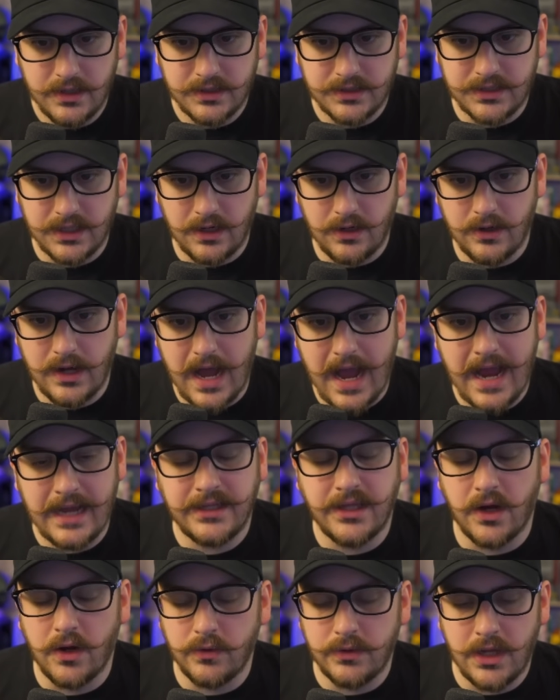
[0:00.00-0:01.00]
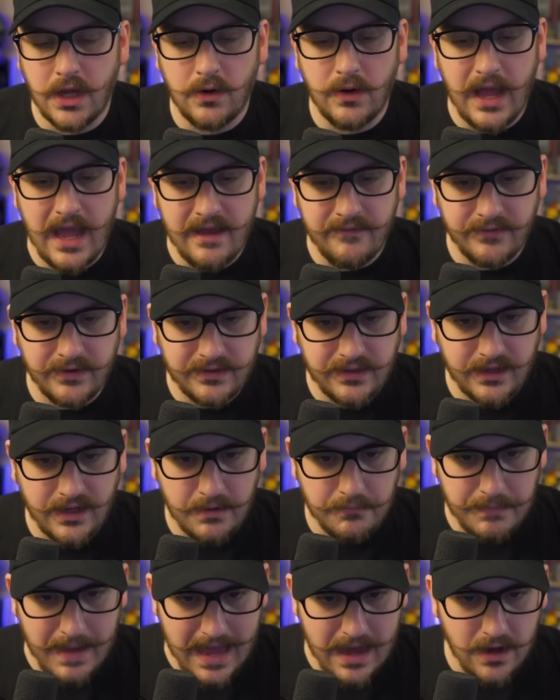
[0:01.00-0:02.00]
So I don't know everything
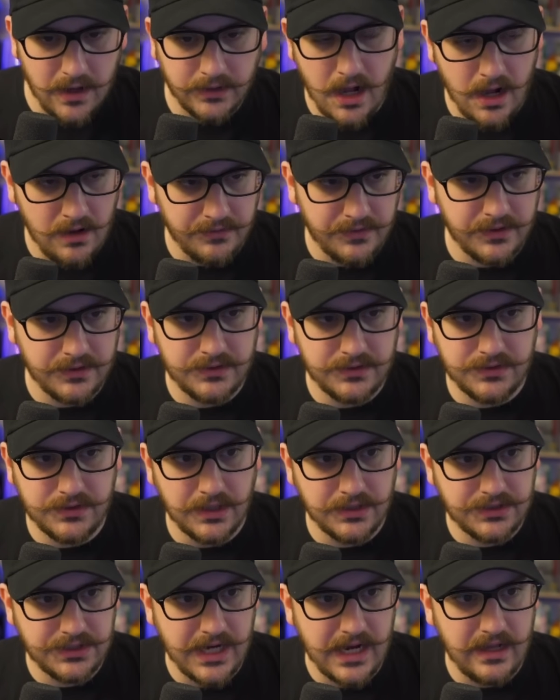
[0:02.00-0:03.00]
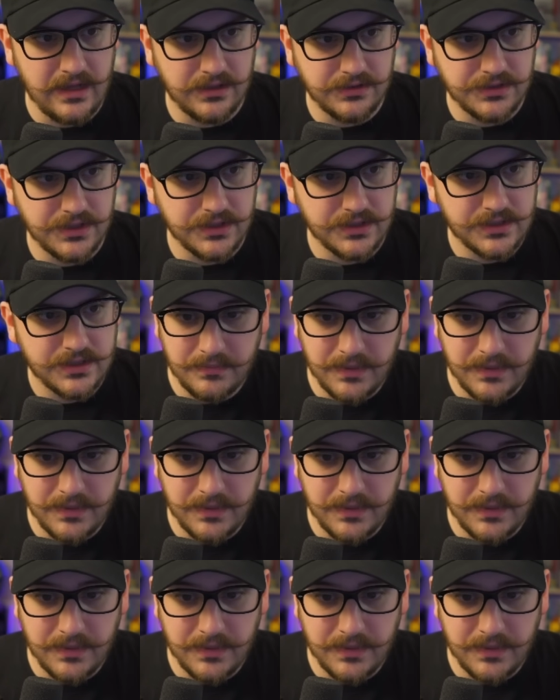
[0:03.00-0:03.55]
about all the challenges,